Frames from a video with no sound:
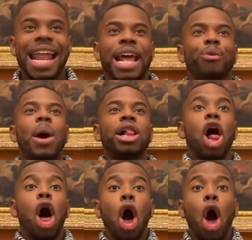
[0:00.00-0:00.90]
And then
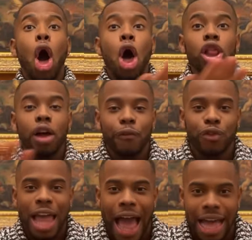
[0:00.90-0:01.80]
while all
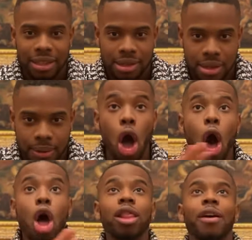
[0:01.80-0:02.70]
of that
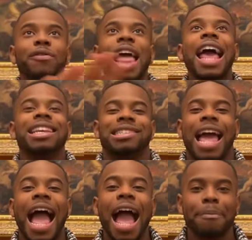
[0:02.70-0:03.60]
is
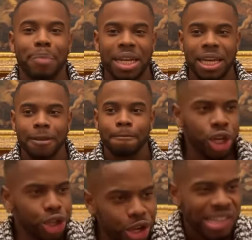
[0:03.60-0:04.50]
happening,
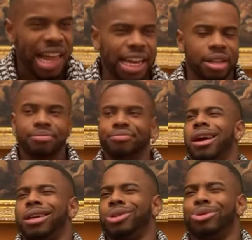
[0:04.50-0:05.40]
you're just like, all
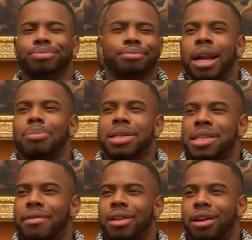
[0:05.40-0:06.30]
right, cool. Can I please
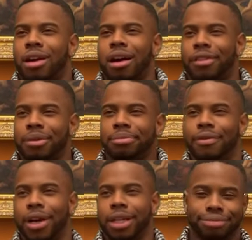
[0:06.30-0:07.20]
have another coffee?
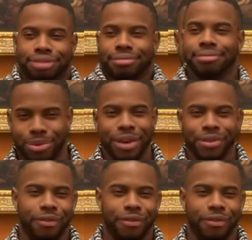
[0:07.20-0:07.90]
Fuck it. Who gives a